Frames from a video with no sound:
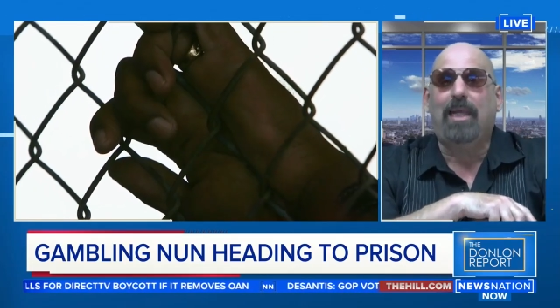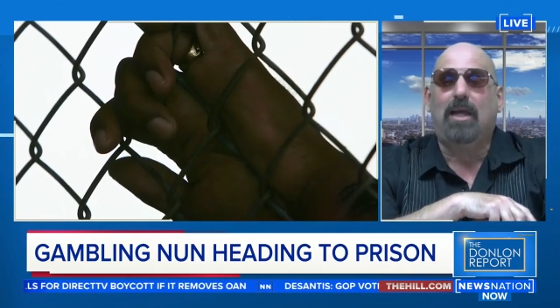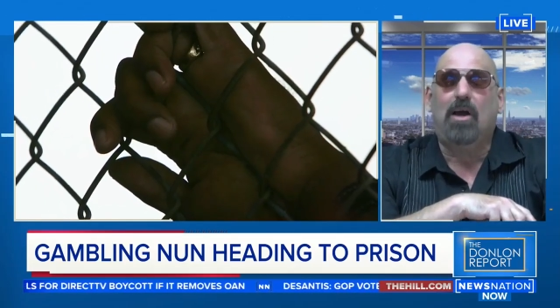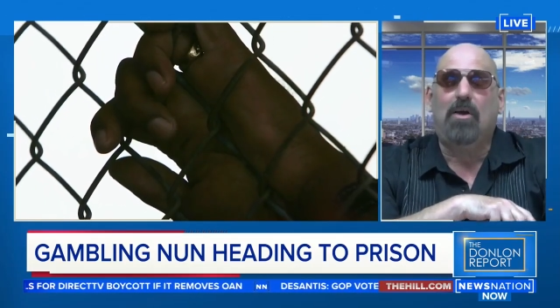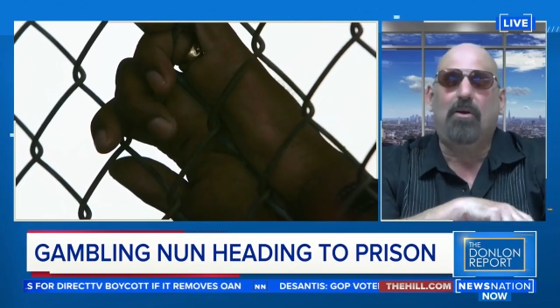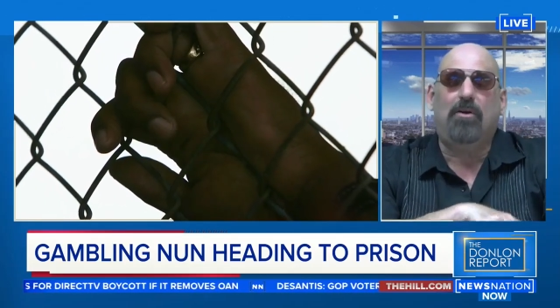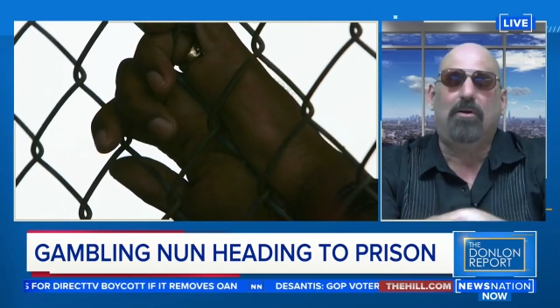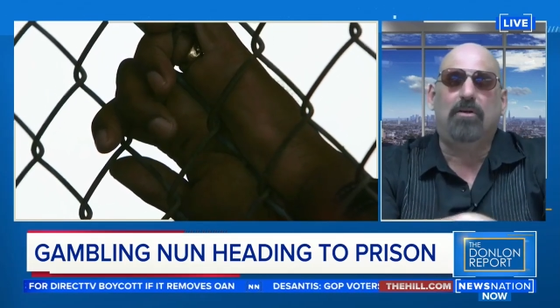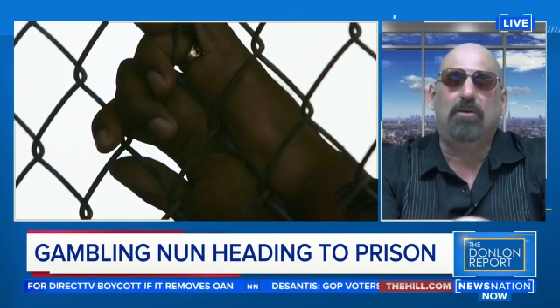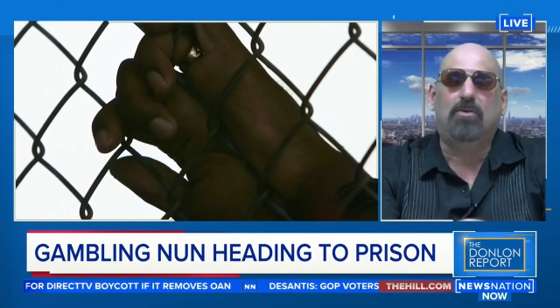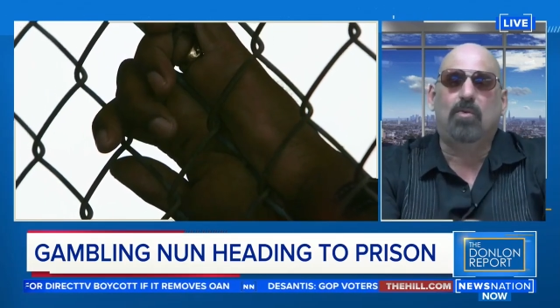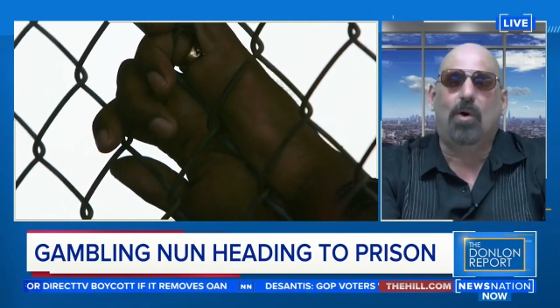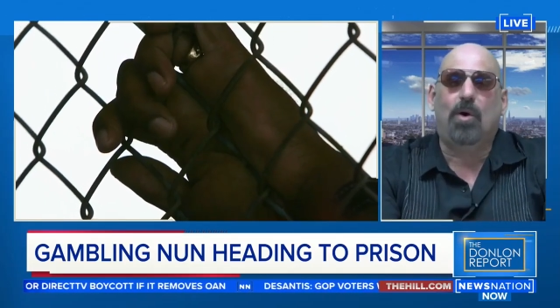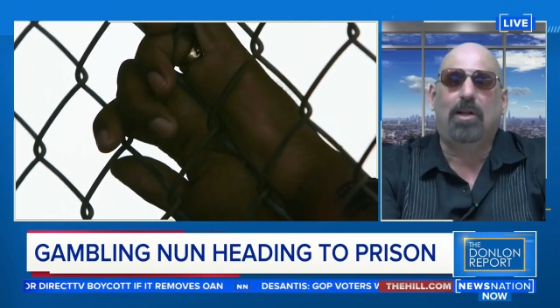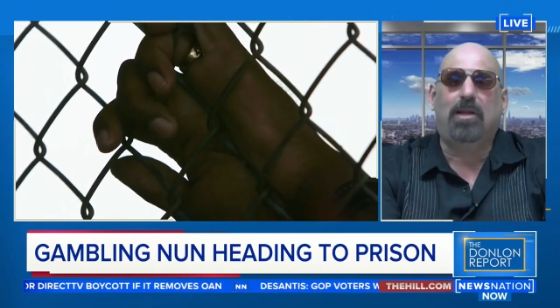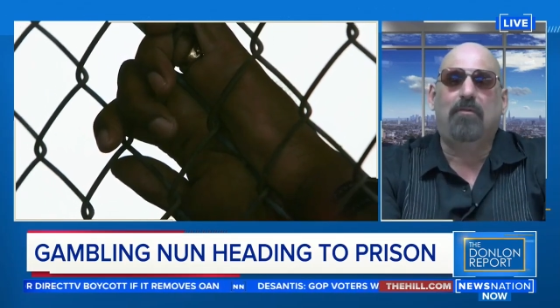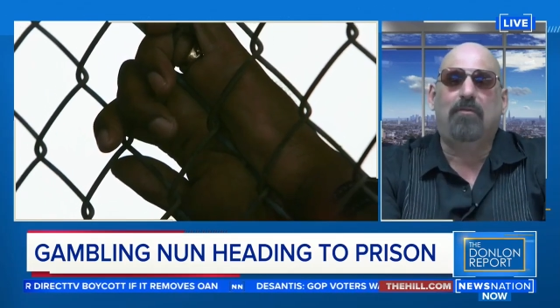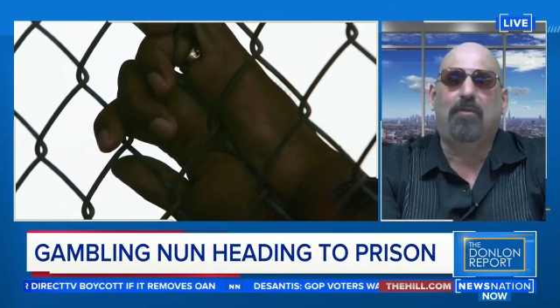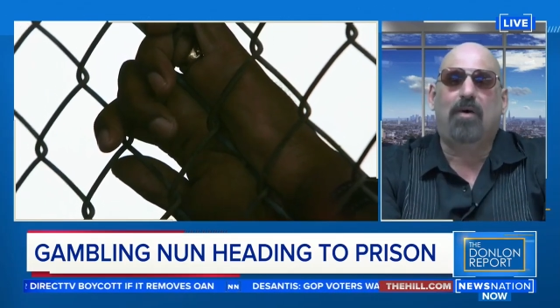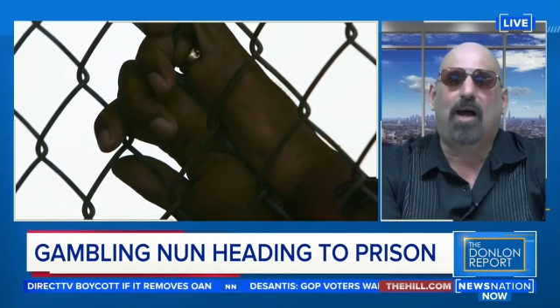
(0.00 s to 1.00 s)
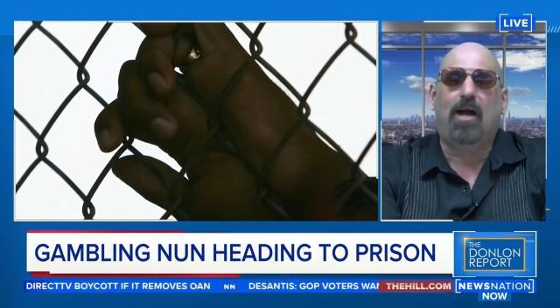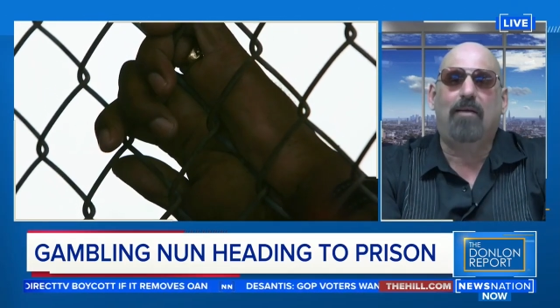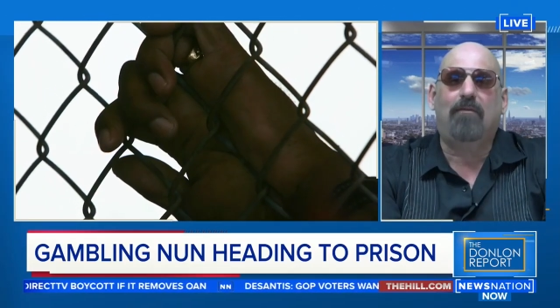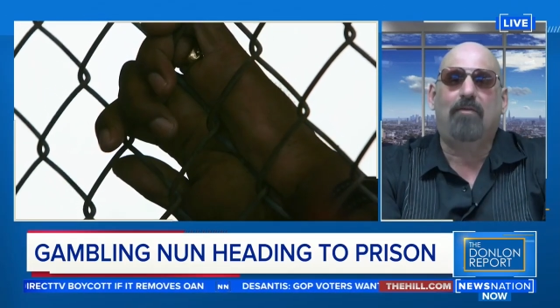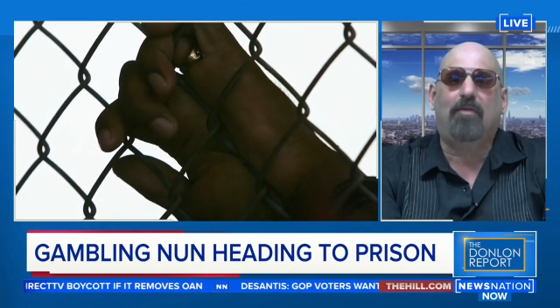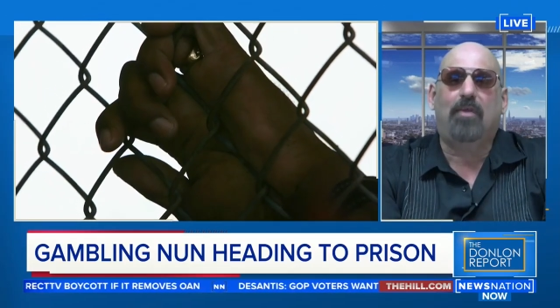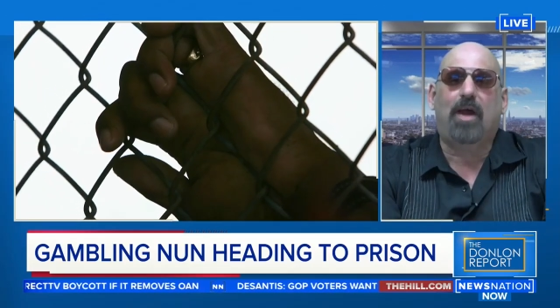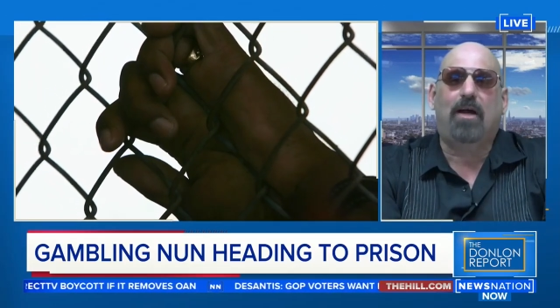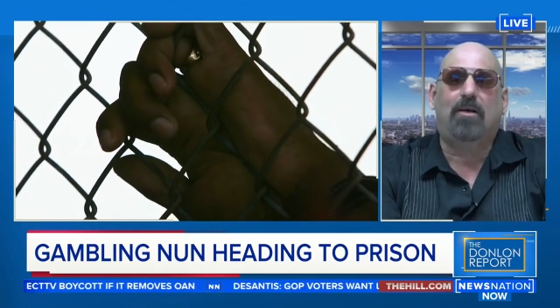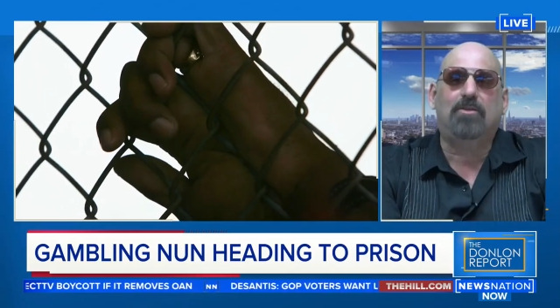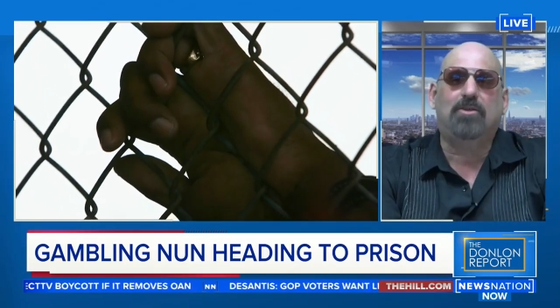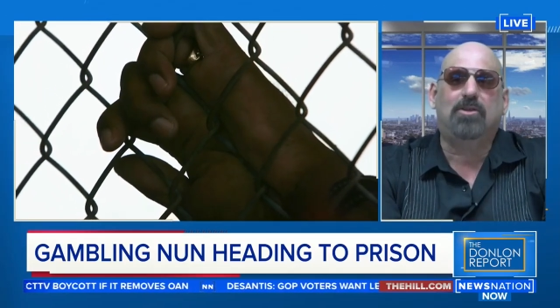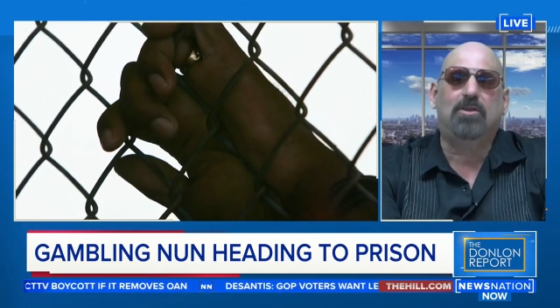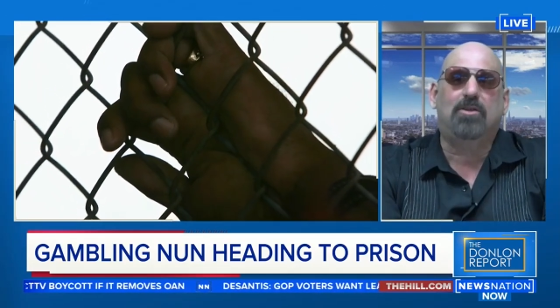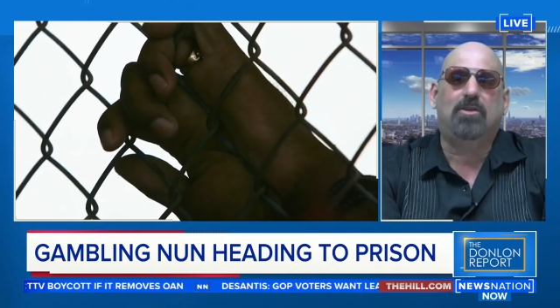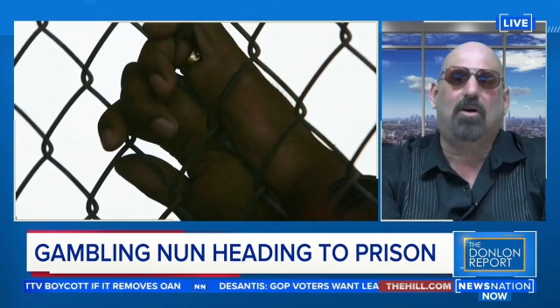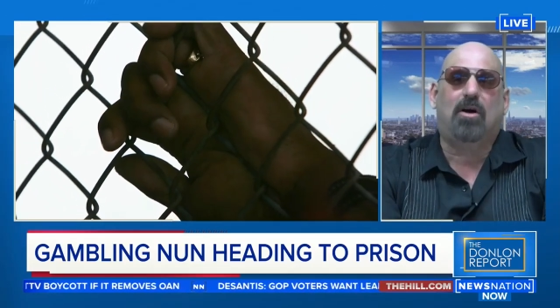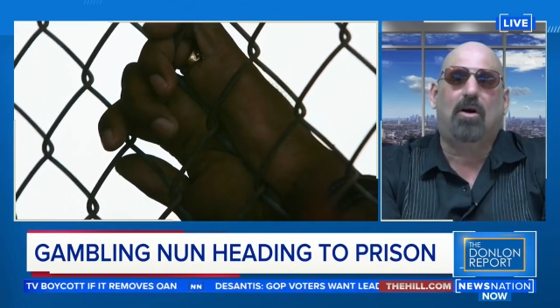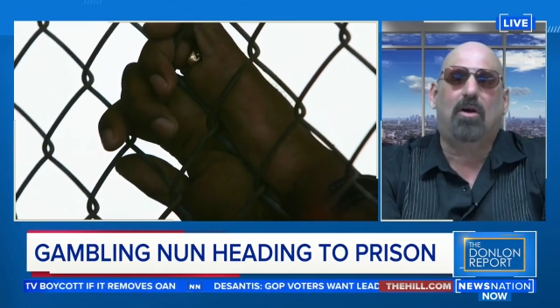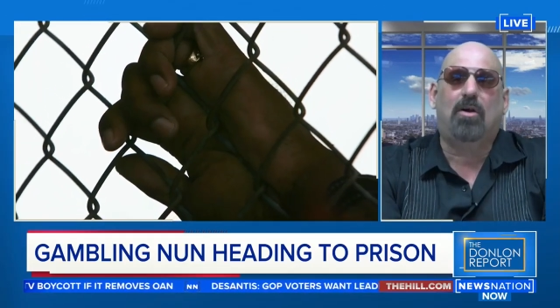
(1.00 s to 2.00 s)

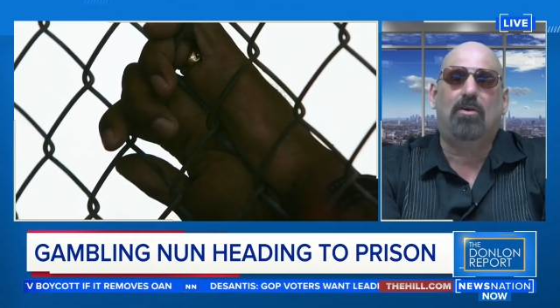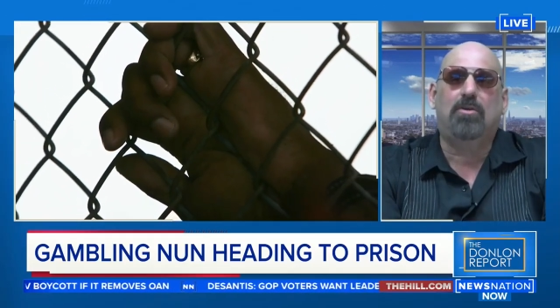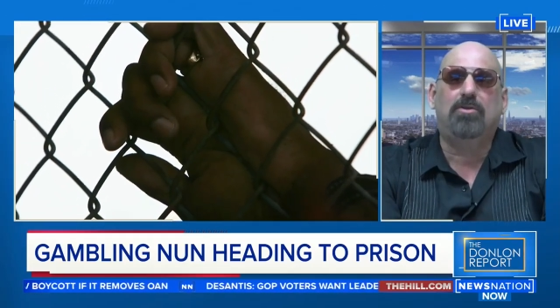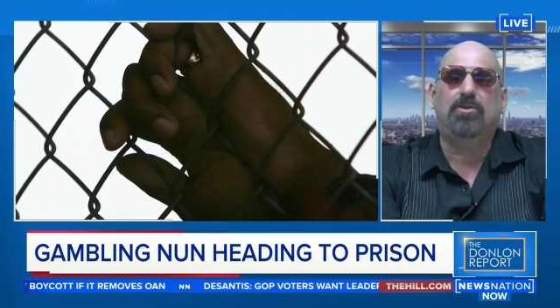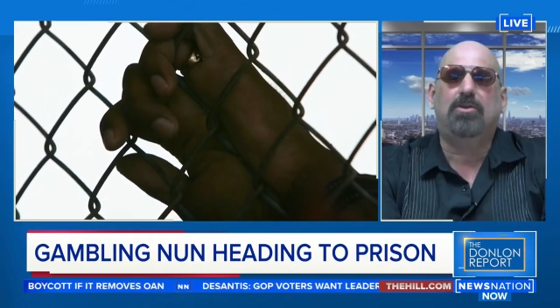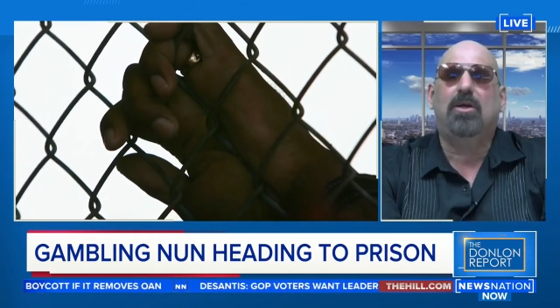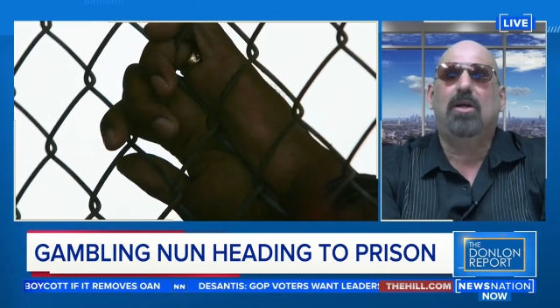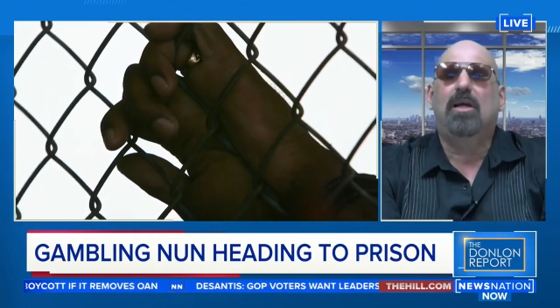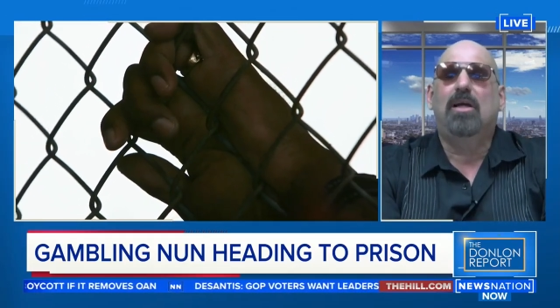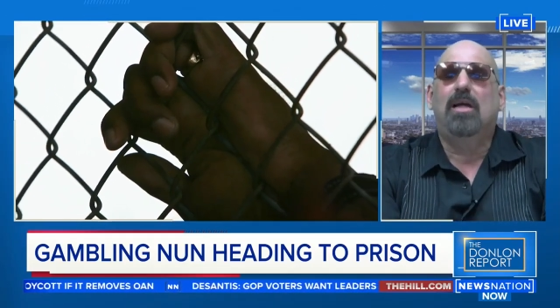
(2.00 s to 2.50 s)
$825,000